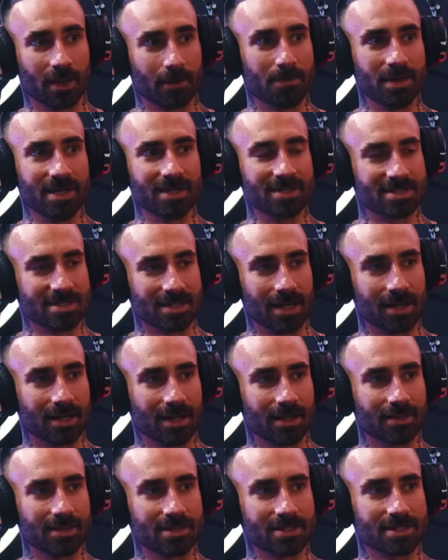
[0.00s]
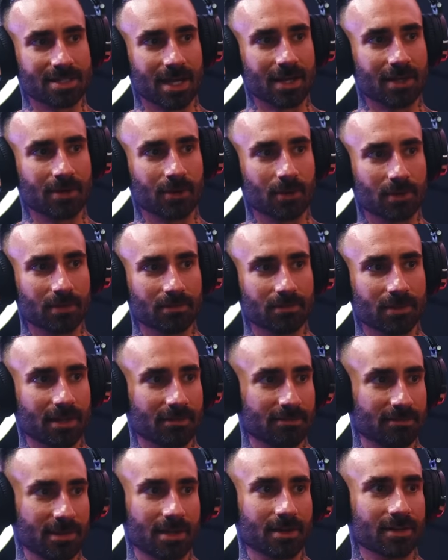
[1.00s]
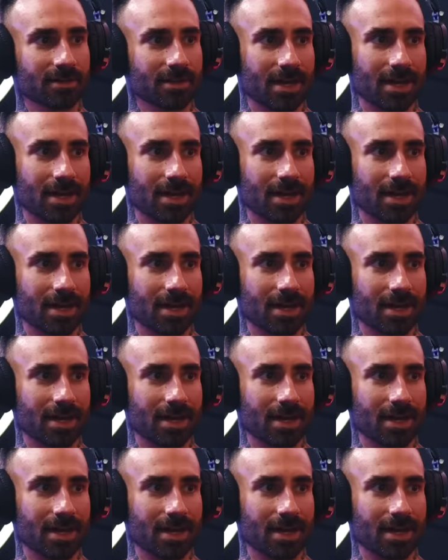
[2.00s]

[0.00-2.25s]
Like being stuck on this cycle of like figuring